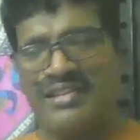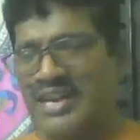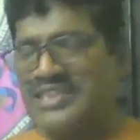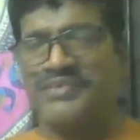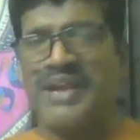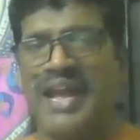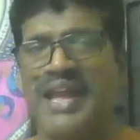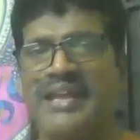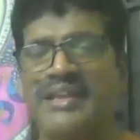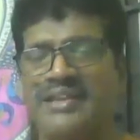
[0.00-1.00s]
That's
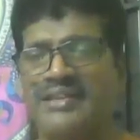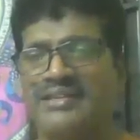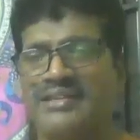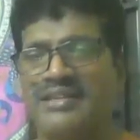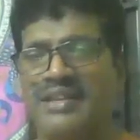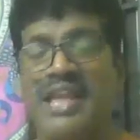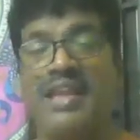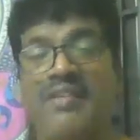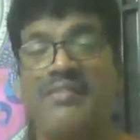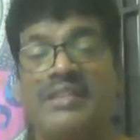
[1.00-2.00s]
why
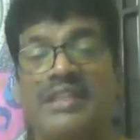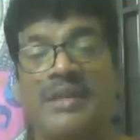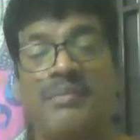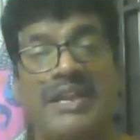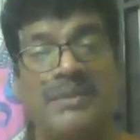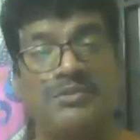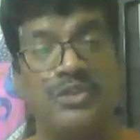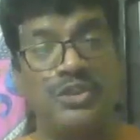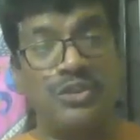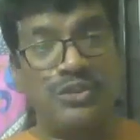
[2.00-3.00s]
everything become
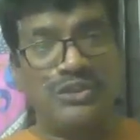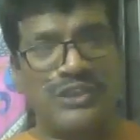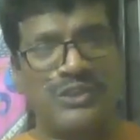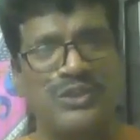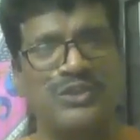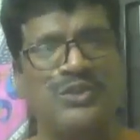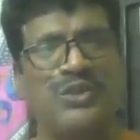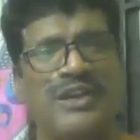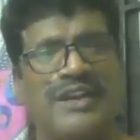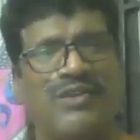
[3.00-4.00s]
new that those
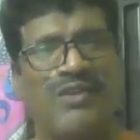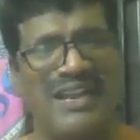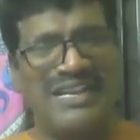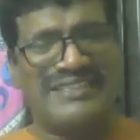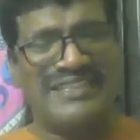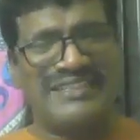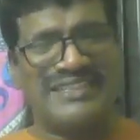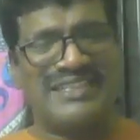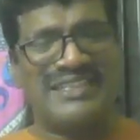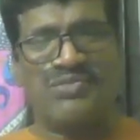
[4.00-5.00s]
who are in Christ
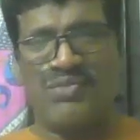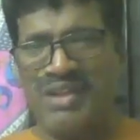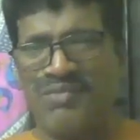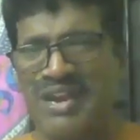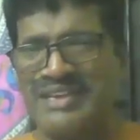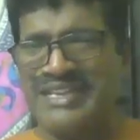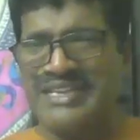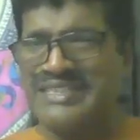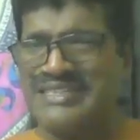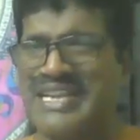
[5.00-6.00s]
Jesus. That's why what
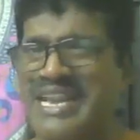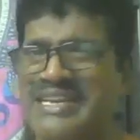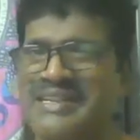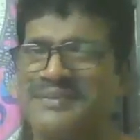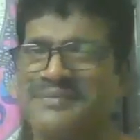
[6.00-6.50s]
he has said.